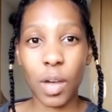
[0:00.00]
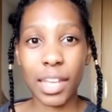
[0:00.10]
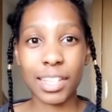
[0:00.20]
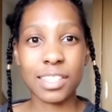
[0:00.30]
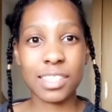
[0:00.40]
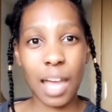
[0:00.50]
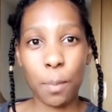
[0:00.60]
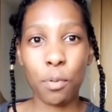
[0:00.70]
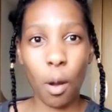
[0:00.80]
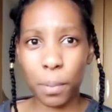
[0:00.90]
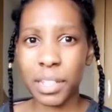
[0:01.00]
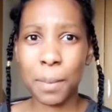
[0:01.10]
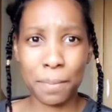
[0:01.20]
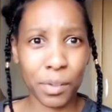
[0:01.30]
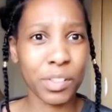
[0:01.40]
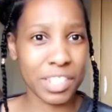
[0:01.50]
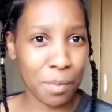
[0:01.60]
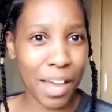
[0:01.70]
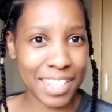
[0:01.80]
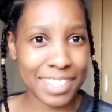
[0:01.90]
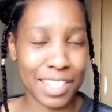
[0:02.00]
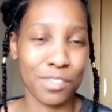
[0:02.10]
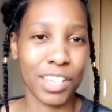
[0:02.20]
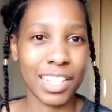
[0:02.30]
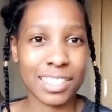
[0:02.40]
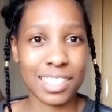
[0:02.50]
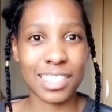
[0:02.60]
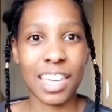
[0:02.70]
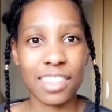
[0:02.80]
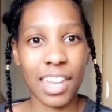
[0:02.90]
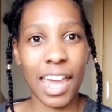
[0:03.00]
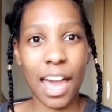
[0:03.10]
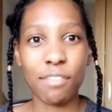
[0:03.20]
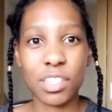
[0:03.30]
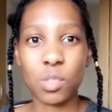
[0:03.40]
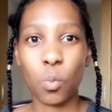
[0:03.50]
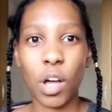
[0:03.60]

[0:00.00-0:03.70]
I could start properly building my CV to say that I have this